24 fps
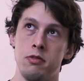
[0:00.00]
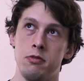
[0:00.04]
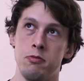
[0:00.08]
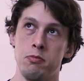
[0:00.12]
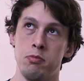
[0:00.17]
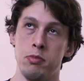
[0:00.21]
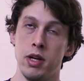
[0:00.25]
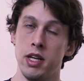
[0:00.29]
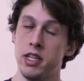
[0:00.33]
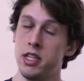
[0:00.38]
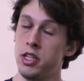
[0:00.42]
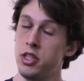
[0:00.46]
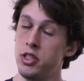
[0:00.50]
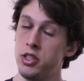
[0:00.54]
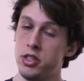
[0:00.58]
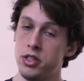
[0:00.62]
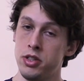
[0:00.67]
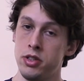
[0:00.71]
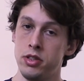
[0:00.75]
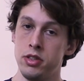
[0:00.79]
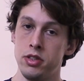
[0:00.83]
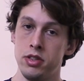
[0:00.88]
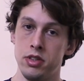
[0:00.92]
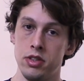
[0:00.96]
making
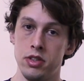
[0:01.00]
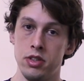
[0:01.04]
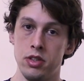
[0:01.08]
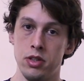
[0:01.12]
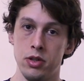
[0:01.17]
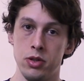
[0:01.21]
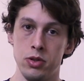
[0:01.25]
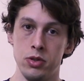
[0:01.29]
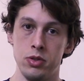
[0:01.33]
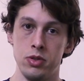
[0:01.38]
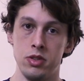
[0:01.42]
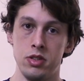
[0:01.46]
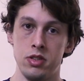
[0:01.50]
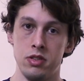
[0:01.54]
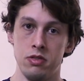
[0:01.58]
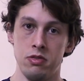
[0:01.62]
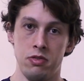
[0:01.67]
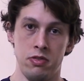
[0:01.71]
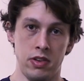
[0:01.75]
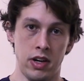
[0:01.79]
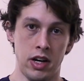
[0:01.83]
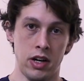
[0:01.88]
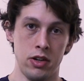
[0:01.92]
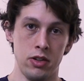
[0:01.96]
sure those
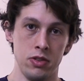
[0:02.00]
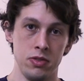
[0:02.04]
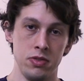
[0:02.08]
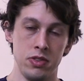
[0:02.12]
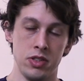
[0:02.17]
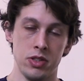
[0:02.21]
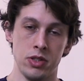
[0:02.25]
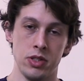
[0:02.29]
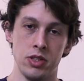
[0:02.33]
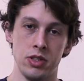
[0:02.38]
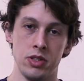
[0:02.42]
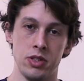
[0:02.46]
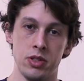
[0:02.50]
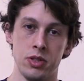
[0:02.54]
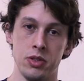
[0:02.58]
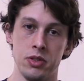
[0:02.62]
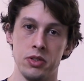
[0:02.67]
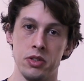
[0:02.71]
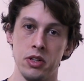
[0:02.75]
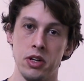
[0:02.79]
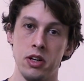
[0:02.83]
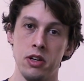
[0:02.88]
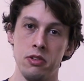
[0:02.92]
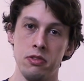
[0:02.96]
valves are
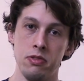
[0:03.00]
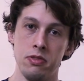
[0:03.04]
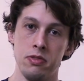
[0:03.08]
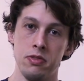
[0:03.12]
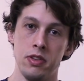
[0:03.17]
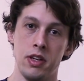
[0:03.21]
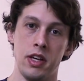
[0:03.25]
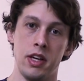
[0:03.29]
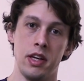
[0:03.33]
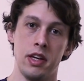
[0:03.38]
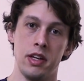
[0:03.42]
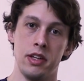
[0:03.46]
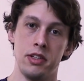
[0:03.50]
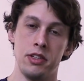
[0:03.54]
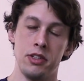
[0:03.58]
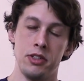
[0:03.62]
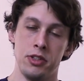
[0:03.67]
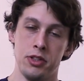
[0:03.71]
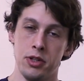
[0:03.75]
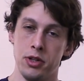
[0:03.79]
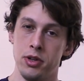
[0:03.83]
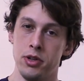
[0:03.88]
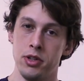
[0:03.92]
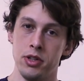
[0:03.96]
turned off and
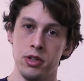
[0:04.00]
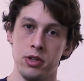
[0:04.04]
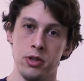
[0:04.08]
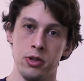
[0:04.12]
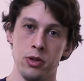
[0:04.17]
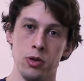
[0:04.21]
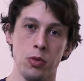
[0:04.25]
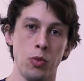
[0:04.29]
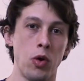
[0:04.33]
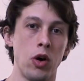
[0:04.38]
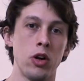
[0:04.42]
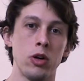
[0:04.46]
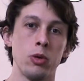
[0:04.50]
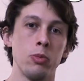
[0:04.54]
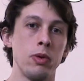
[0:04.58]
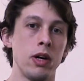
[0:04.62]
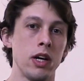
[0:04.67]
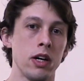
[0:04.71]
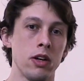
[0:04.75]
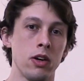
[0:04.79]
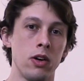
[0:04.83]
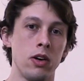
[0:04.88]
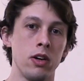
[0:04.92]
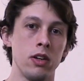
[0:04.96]
turning your water
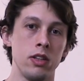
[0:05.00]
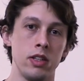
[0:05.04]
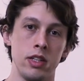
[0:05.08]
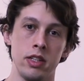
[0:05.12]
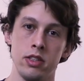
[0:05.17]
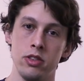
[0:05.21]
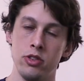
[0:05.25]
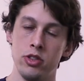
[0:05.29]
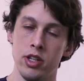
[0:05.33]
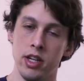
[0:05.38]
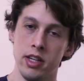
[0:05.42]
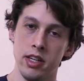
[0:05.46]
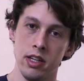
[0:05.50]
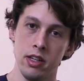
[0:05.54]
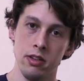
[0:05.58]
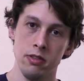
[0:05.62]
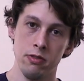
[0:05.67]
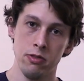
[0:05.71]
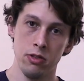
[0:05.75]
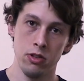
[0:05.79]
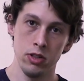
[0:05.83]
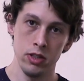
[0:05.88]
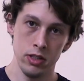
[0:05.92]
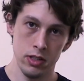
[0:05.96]
back on and checking
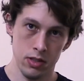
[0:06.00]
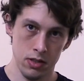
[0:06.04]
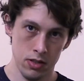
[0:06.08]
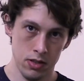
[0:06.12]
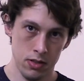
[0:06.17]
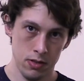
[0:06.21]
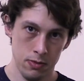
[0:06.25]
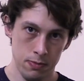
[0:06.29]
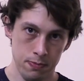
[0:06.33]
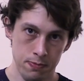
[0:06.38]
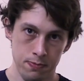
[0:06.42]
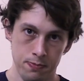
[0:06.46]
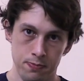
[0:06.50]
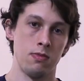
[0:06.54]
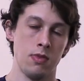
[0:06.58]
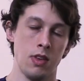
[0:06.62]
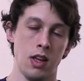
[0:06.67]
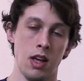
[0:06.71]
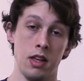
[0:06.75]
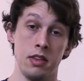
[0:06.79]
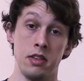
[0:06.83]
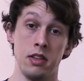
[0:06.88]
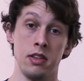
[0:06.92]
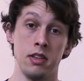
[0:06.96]
for leaks.
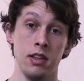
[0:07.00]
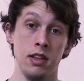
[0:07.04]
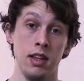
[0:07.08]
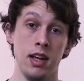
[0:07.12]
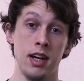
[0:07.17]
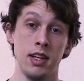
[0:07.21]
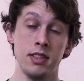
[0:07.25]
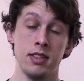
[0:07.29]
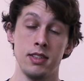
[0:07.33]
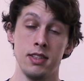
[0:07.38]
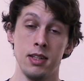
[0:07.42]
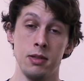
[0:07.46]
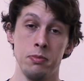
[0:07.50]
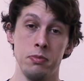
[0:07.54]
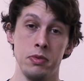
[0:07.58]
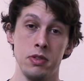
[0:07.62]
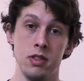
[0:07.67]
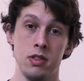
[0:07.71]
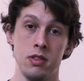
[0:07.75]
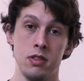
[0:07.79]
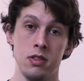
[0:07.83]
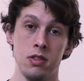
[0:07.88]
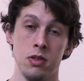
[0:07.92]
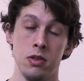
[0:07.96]
And then the last step
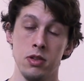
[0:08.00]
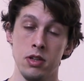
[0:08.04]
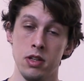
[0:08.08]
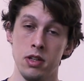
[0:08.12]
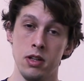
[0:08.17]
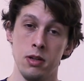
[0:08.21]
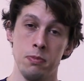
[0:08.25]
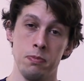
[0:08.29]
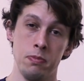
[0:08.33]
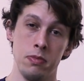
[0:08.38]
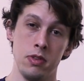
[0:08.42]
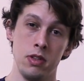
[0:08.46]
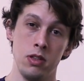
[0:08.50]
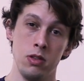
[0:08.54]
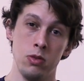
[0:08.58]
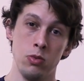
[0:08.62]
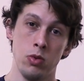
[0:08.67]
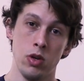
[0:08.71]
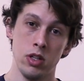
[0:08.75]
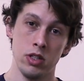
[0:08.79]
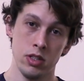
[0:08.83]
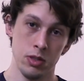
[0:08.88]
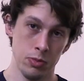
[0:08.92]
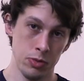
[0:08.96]
is hooking up the
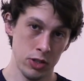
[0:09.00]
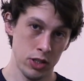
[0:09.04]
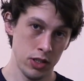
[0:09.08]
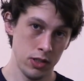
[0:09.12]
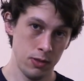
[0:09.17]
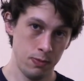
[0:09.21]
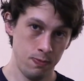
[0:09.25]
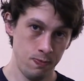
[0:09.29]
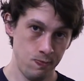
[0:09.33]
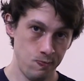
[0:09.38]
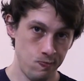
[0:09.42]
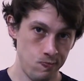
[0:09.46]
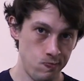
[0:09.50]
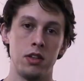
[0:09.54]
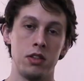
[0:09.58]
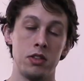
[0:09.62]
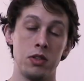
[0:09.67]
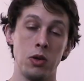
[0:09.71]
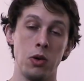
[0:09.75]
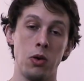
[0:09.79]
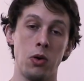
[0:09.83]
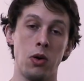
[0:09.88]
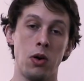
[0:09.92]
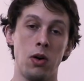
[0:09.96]
washing machine.
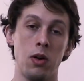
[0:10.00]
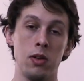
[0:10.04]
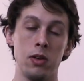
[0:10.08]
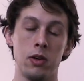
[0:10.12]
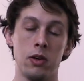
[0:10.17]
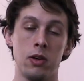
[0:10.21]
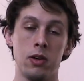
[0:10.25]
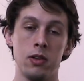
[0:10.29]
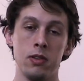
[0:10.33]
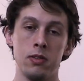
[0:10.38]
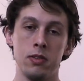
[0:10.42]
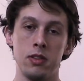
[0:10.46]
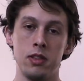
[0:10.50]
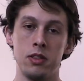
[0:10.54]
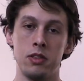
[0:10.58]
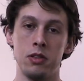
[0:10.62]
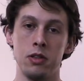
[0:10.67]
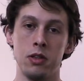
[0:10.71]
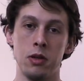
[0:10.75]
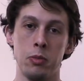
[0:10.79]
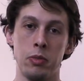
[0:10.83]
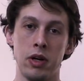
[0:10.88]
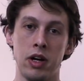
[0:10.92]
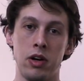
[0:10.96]
So all in all, it
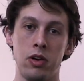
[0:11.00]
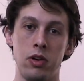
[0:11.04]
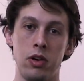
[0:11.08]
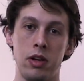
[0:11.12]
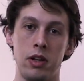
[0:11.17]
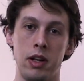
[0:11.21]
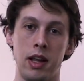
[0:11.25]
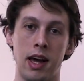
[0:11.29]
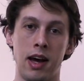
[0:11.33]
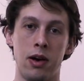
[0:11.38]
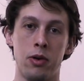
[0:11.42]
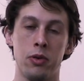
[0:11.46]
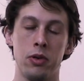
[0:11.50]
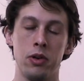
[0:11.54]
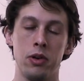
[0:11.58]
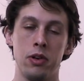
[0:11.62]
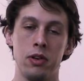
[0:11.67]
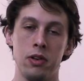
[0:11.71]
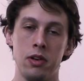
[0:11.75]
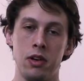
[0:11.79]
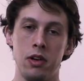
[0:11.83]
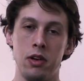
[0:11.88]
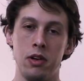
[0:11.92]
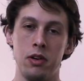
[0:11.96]
took about an
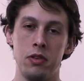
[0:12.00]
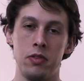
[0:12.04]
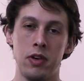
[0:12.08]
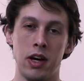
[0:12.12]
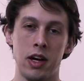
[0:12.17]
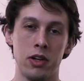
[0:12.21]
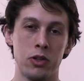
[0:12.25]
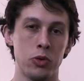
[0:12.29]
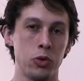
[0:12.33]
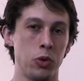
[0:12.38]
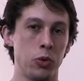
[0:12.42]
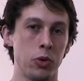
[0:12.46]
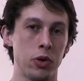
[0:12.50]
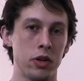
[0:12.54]
hour of actual